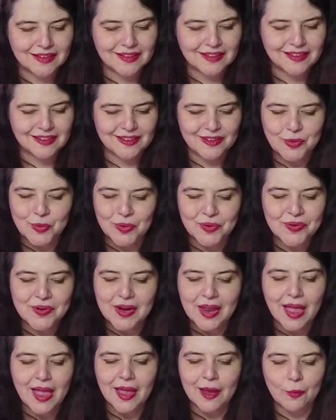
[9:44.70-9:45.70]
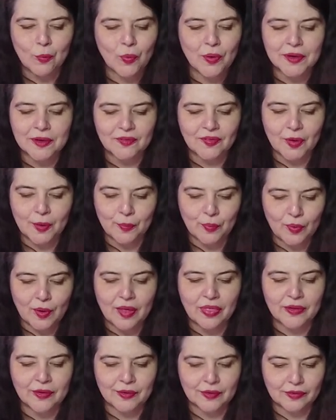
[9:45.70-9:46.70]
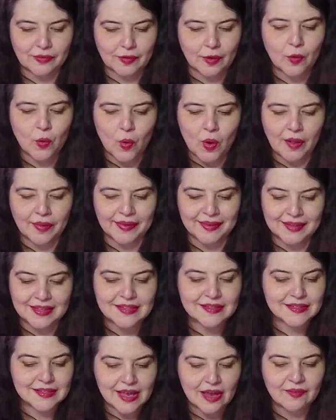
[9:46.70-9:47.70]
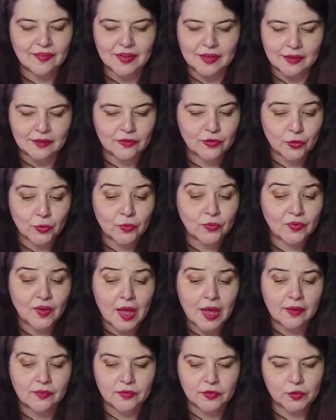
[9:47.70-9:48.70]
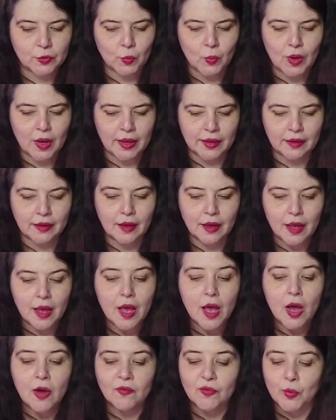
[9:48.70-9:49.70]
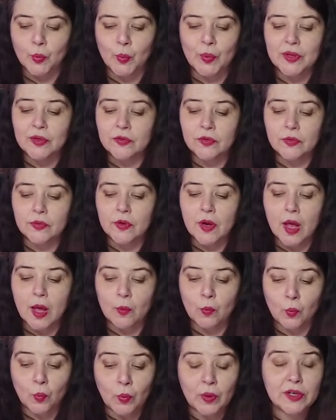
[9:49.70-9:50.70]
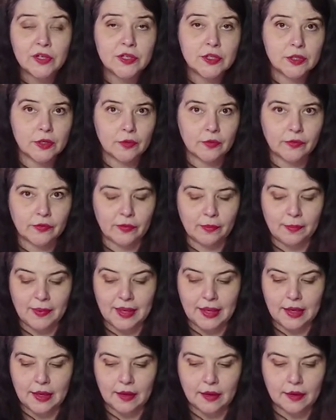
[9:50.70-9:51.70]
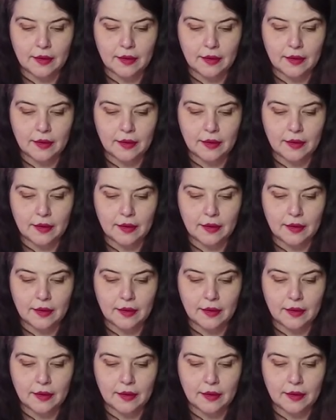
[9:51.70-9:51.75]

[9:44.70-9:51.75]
"You're not one of our brothers, Equality 7-25-21, for we do not wish you to be."